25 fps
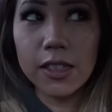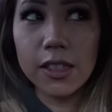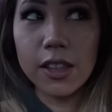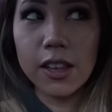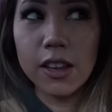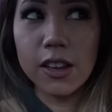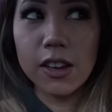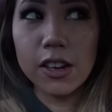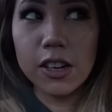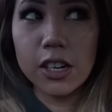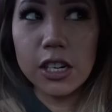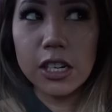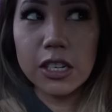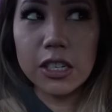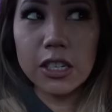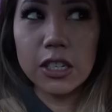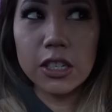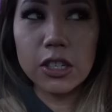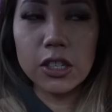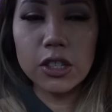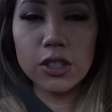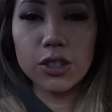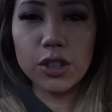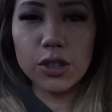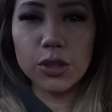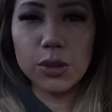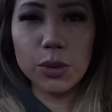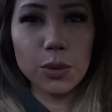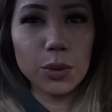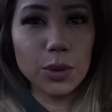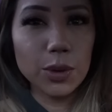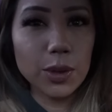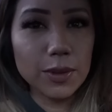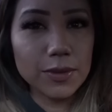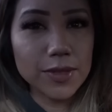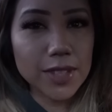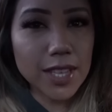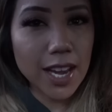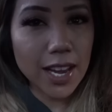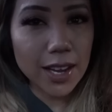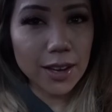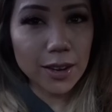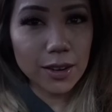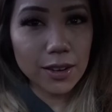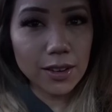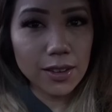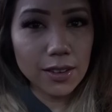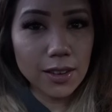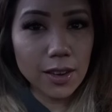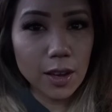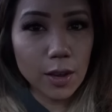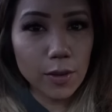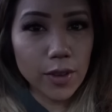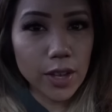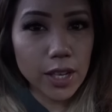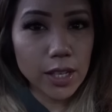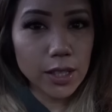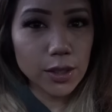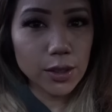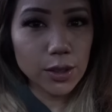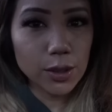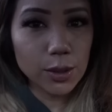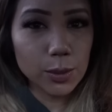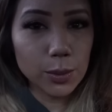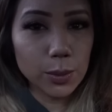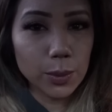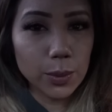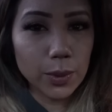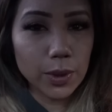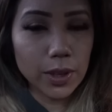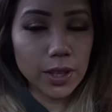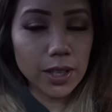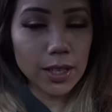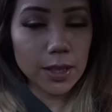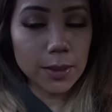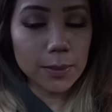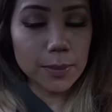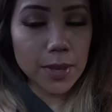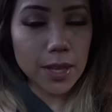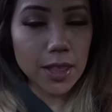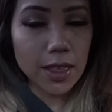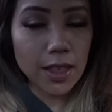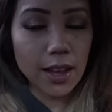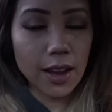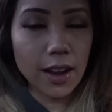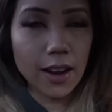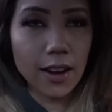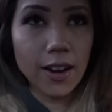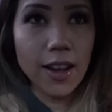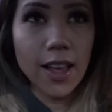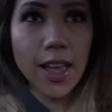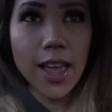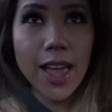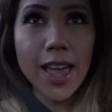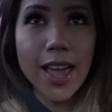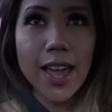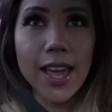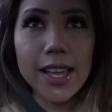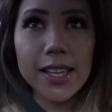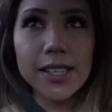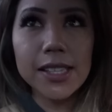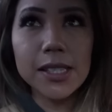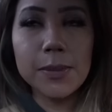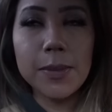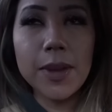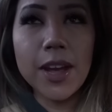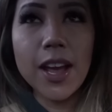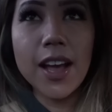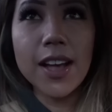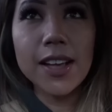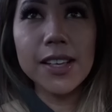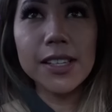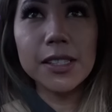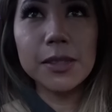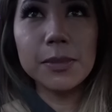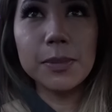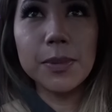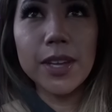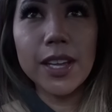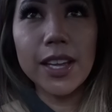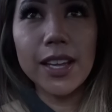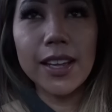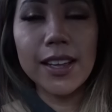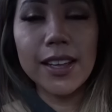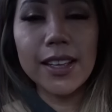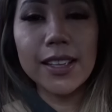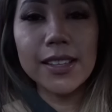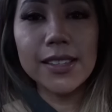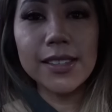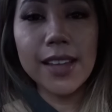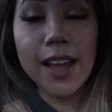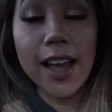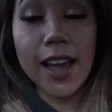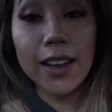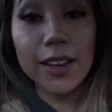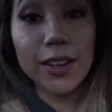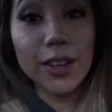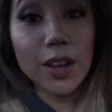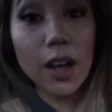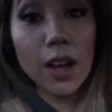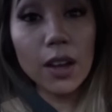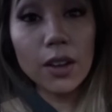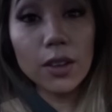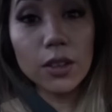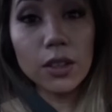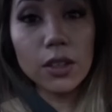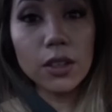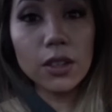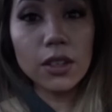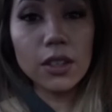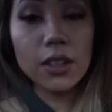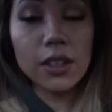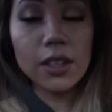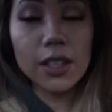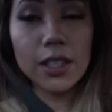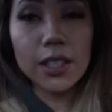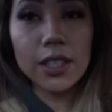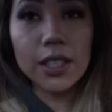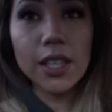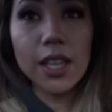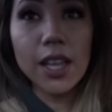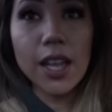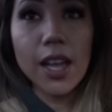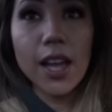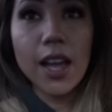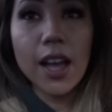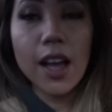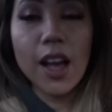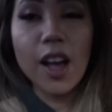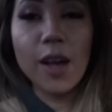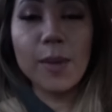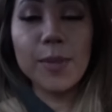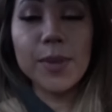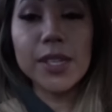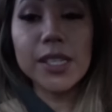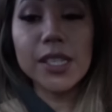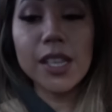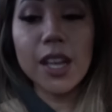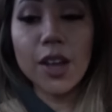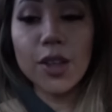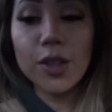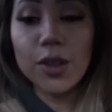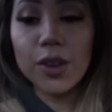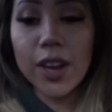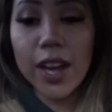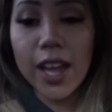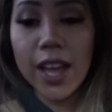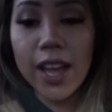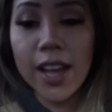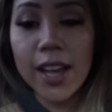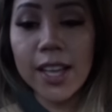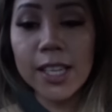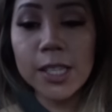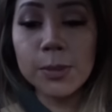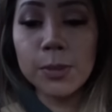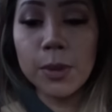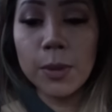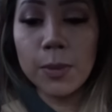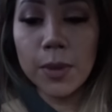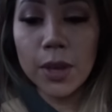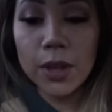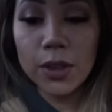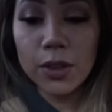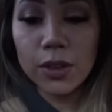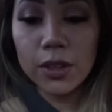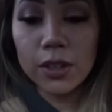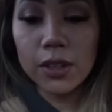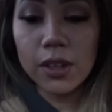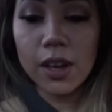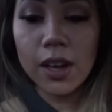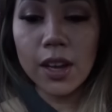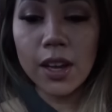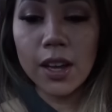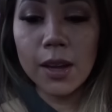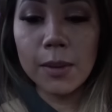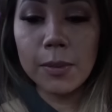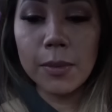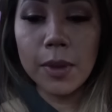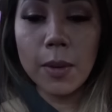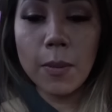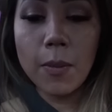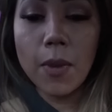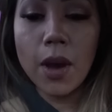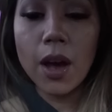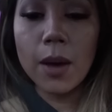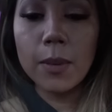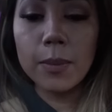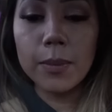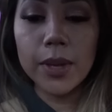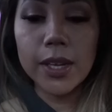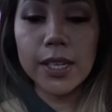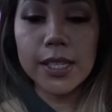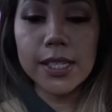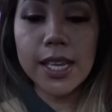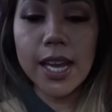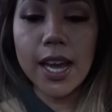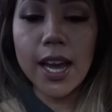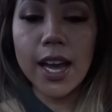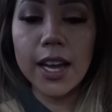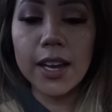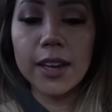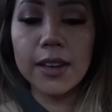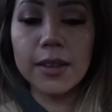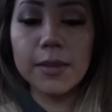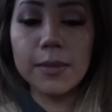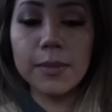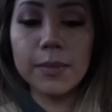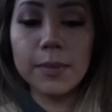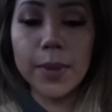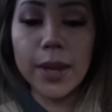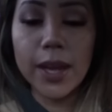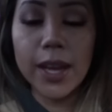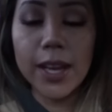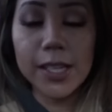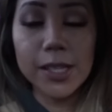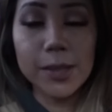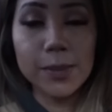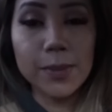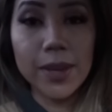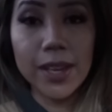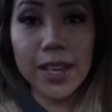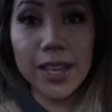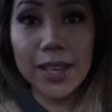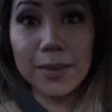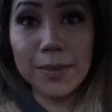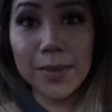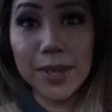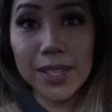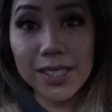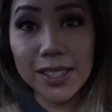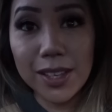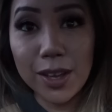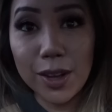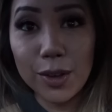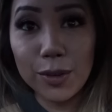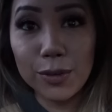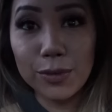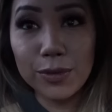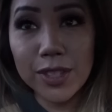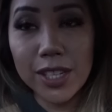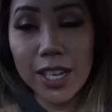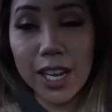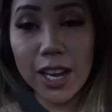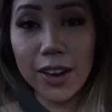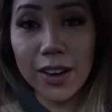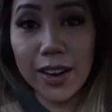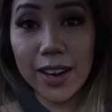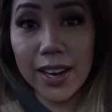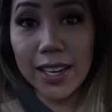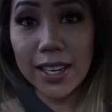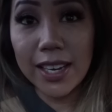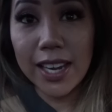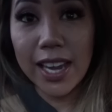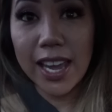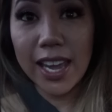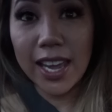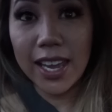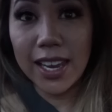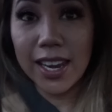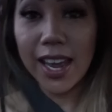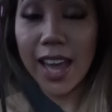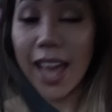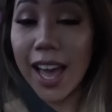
There's a total of ten of us who will be there. It's my husband and uncle, um, his other aunts, my mother-in-law, my mom, my dad, my husband, myself, Darren, and